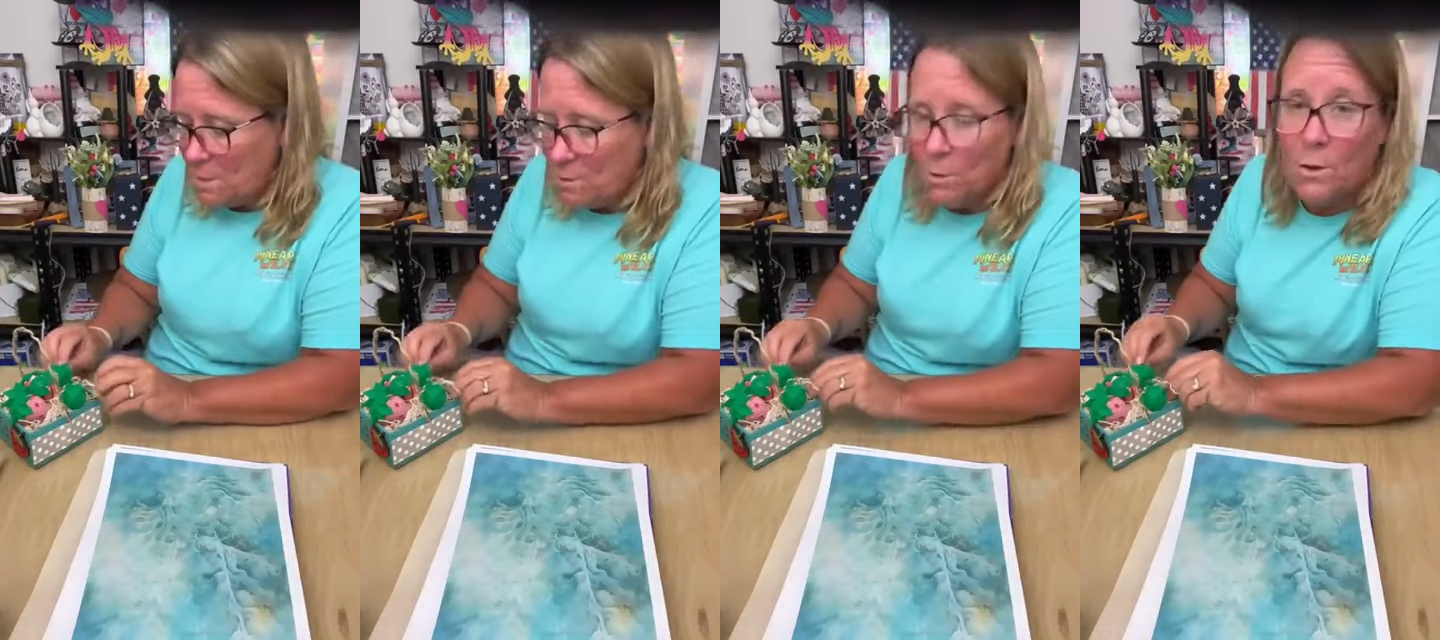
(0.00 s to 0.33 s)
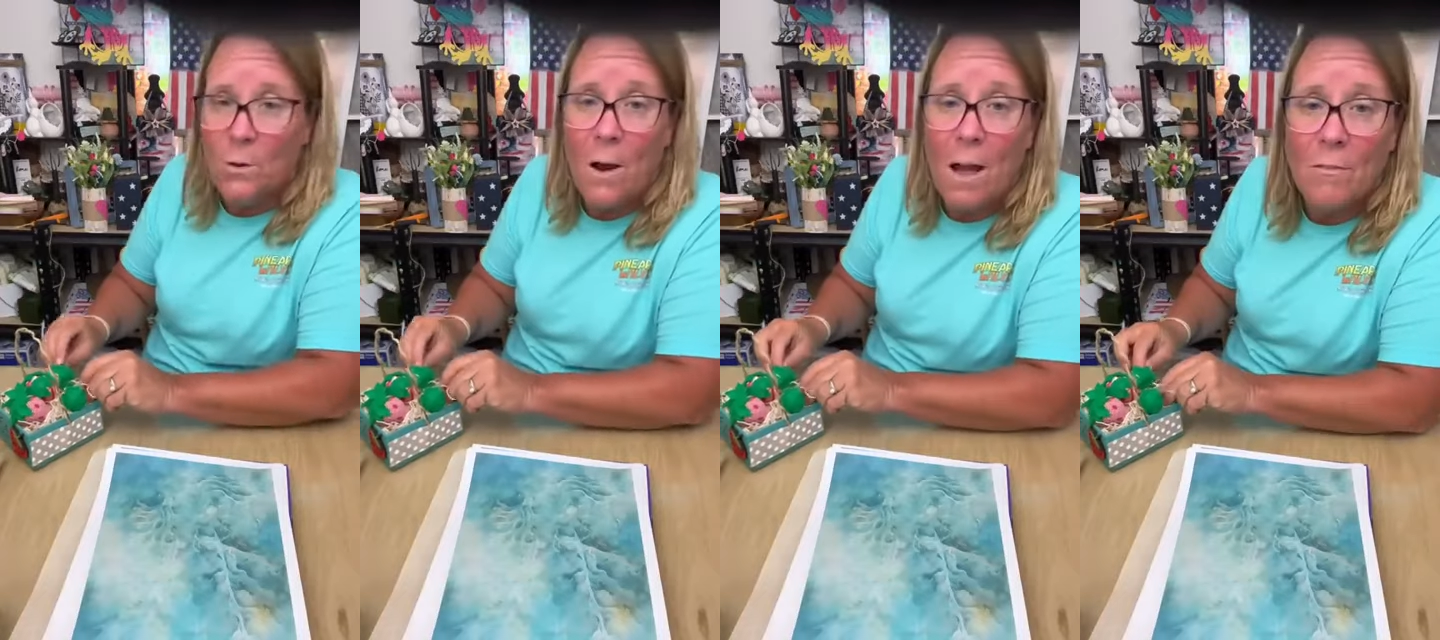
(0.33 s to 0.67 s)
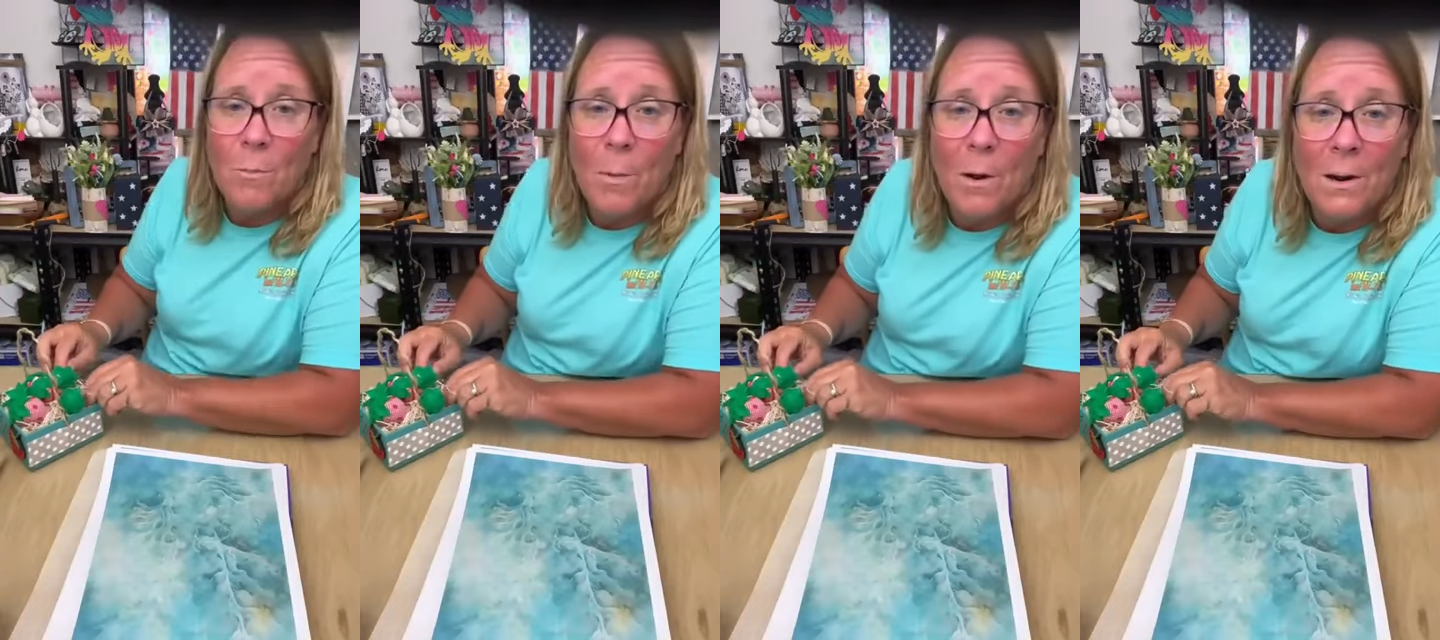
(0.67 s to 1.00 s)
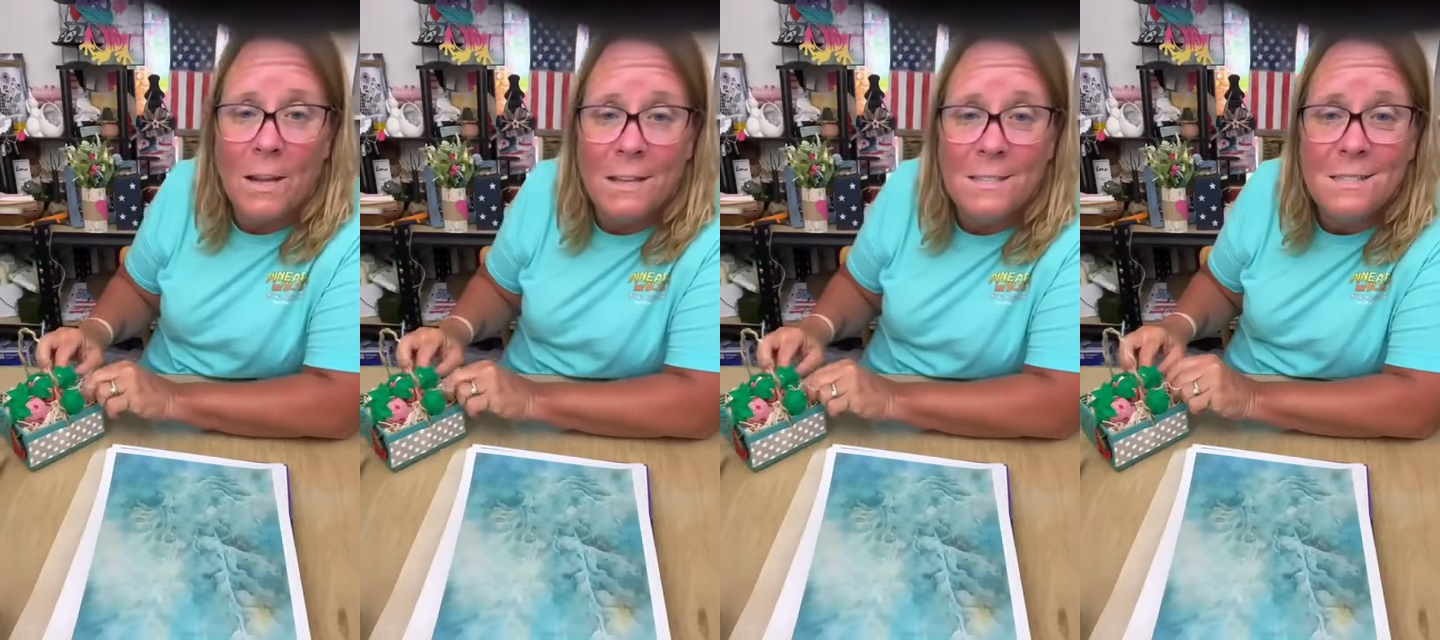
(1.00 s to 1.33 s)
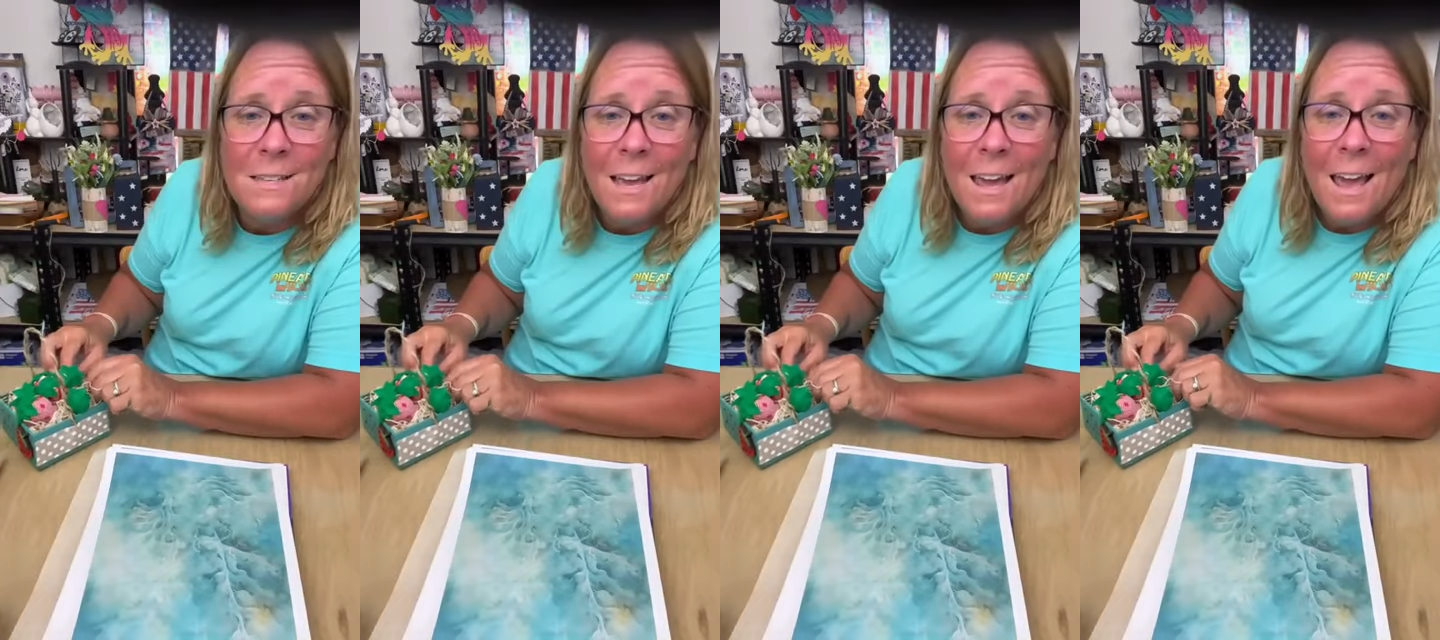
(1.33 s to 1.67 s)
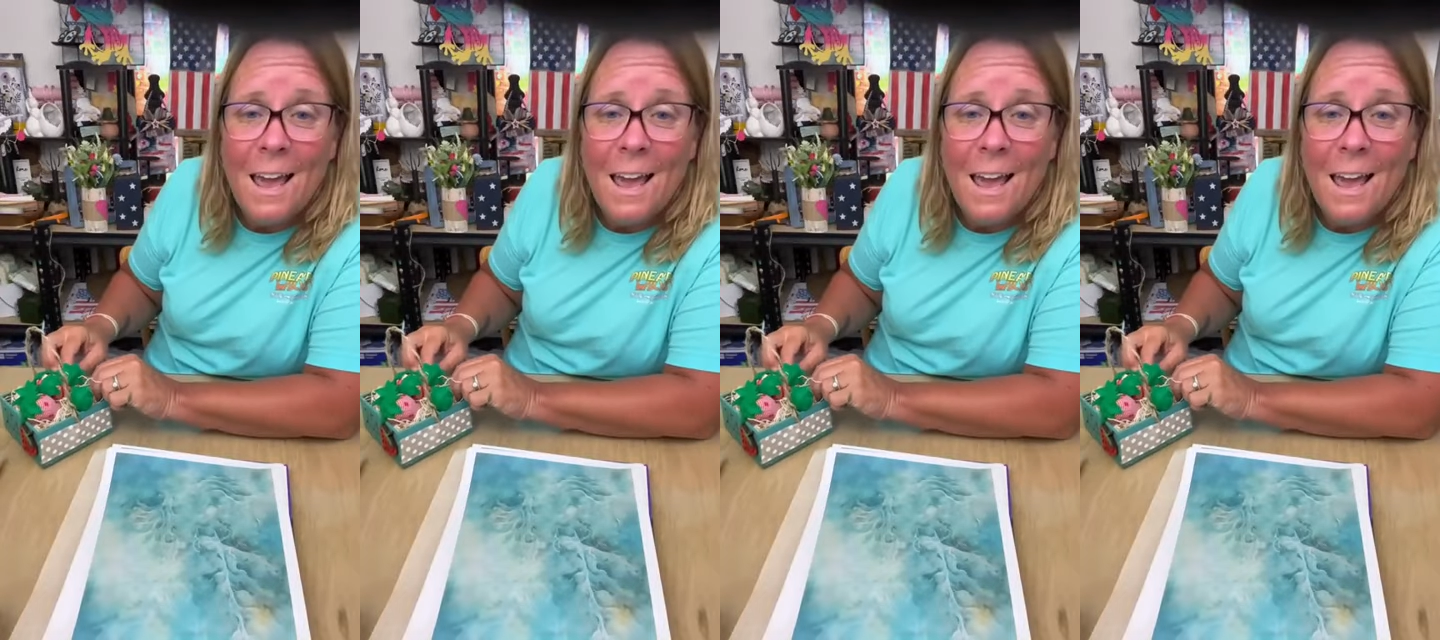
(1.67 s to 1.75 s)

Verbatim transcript: We do a craft parties